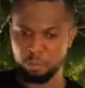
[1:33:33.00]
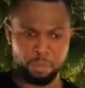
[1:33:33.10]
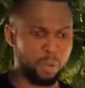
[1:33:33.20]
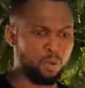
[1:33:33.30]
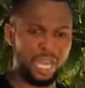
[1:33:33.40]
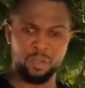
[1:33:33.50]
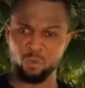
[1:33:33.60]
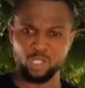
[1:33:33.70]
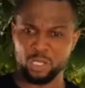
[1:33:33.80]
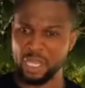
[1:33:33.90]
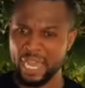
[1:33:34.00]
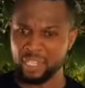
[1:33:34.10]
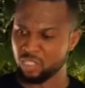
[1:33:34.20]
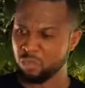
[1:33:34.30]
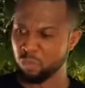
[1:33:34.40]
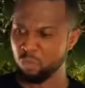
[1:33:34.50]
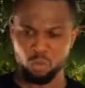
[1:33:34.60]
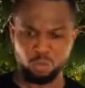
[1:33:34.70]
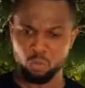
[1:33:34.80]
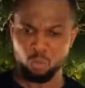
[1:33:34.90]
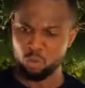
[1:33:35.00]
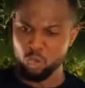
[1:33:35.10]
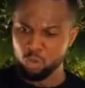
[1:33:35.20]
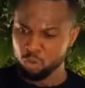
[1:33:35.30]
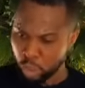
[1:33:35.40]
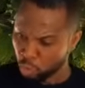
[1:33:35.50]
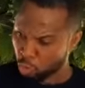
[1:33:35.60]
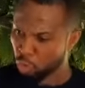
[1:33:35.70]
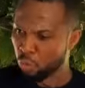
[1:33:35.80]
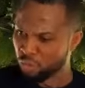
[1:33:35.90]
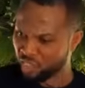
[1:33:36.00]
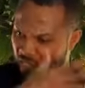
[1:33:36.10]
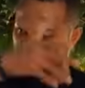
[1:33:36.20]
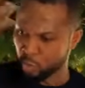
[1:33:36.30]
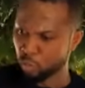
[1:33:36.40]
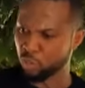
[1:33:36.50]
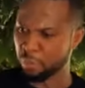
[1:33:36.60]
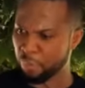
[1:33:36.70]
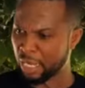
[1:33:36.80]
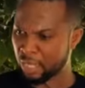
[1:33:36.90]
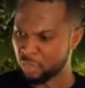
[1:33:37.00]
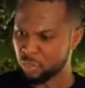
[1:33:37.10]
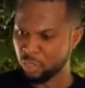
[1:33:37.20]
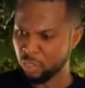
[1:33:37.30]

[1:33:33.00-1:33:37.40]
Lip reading: Papa, what kind of question are you asking me? Don't you know who deserves to go to the palace?